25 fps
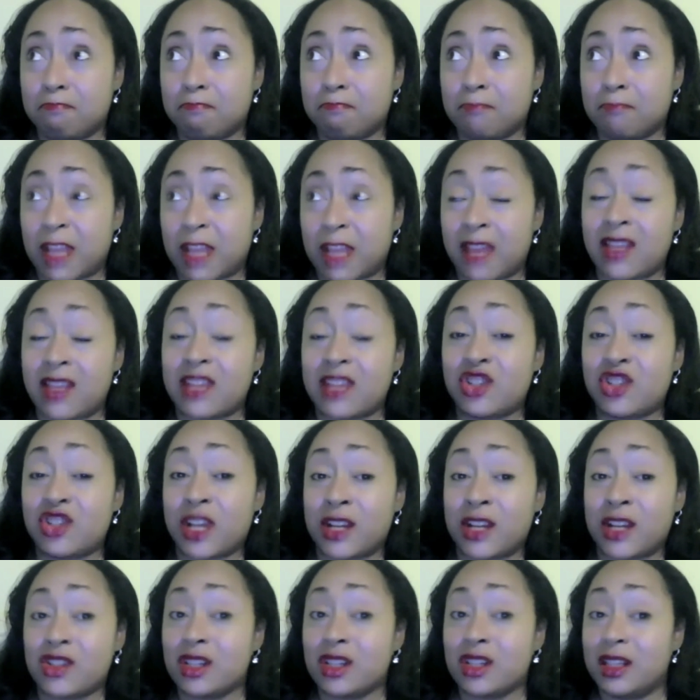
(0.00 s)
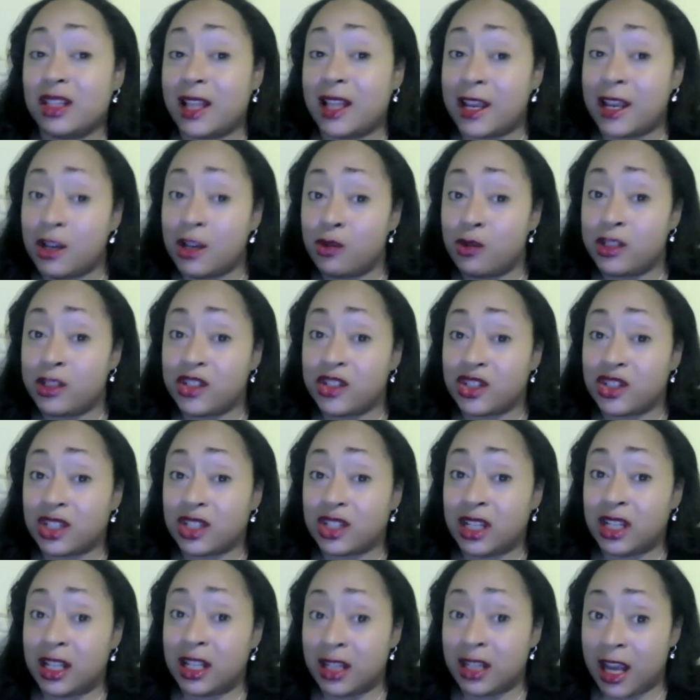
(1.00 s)
and they change the language
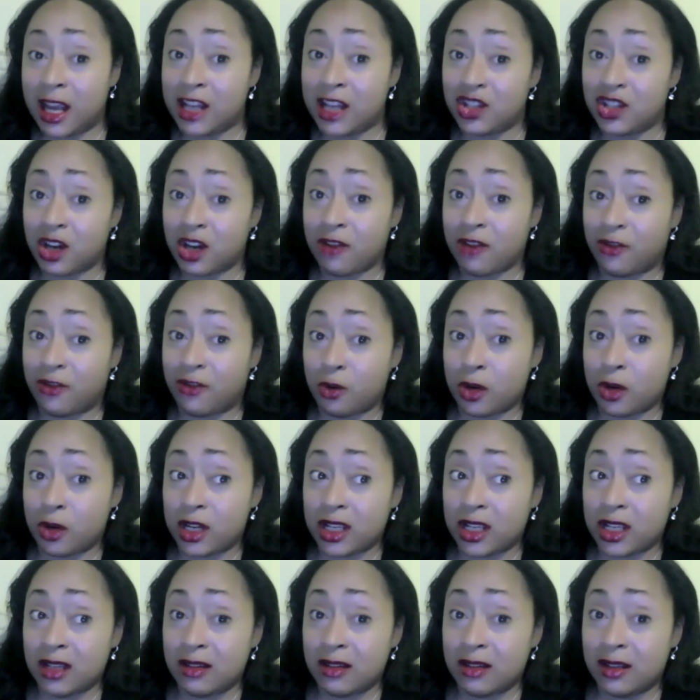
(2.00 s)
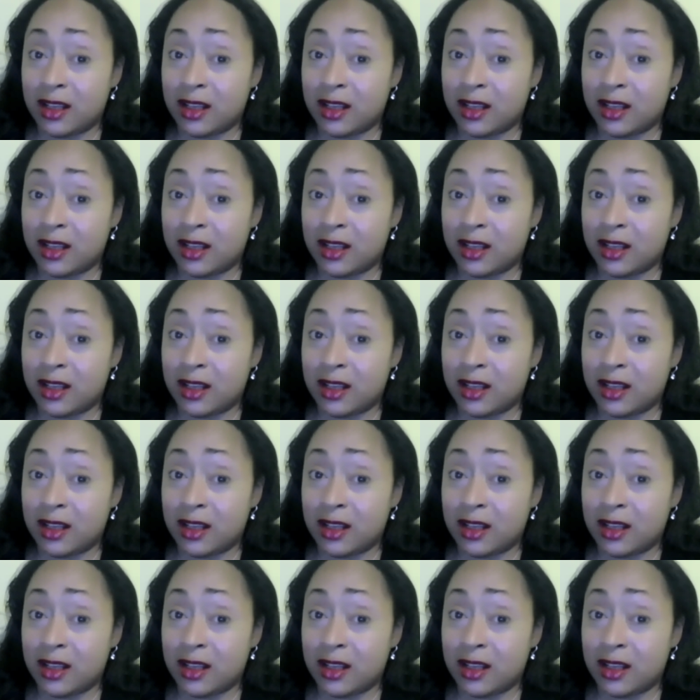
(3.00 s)
in HR 40,